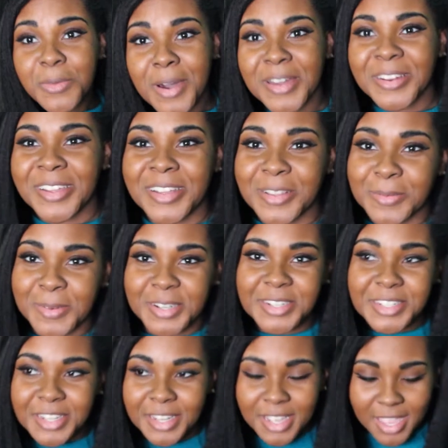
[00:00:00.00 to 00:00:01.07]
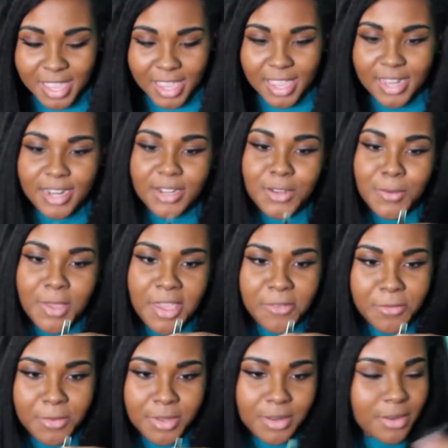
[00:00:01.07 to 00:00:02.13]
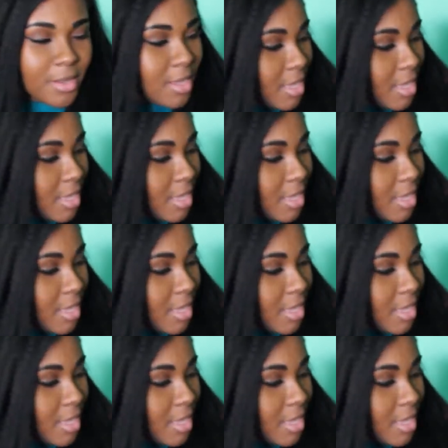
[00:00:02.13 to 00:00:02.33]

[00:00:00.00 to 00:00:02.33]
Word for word: watercolor brush. And I don't have one